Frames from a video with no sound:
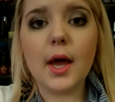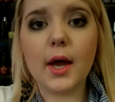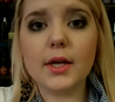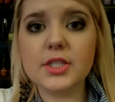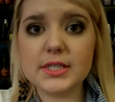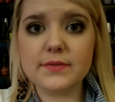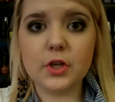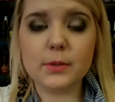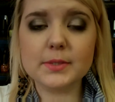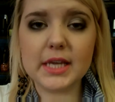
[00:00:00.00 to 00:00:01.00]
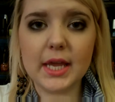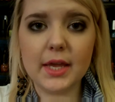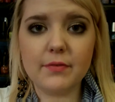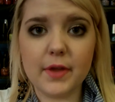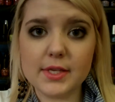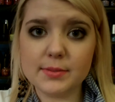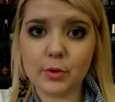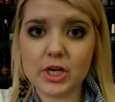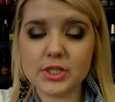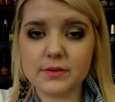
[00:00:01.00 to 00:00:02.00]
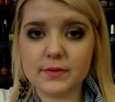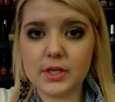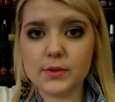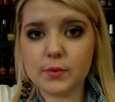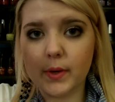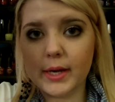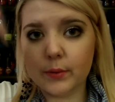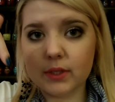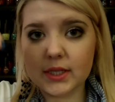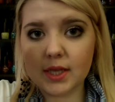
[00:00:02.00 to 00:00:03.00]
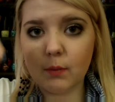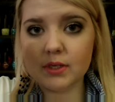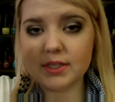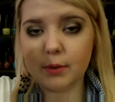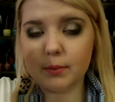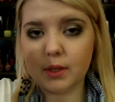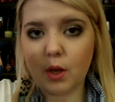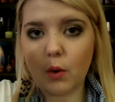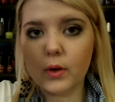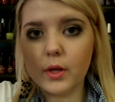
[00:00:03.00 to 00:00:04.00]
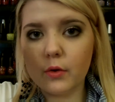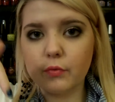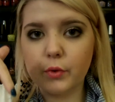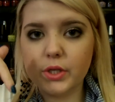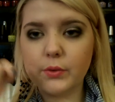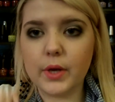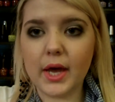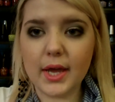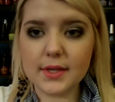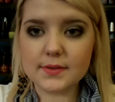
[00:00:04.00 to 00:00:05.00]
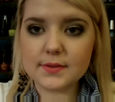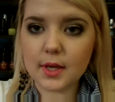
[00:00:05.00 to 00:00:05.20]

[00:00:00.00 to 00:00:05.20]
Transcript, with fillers: I just filmed a face brush video, so I will link that one down below for you guys.